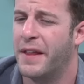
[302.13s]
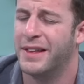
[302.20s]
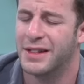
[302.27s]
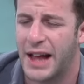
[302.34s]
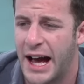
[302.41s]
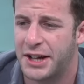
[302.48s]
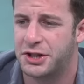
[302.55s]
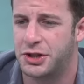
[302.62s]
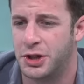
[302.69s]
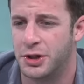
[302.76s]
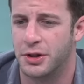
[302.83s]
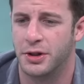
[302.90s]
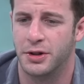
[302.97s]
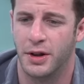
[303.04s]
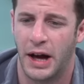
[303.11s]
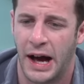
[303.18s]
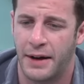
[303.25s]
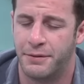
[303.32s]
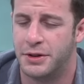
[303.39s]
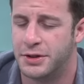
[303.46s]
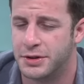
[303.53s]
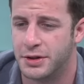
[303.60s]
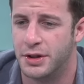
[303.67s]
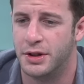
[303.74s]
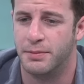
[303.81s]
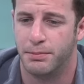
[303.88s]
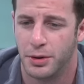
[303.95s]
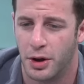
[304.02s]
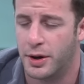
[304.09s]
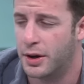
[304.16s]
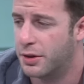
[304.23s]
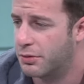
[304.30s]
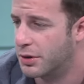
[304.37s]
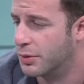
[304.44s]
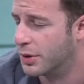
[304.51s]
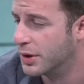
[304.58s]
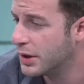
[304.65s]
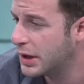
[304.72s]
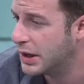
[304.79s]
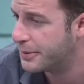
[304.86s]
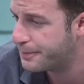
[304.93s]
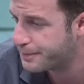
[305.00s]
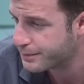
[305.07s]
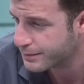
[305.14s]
then last year, obviously blowing a 3-1 lead.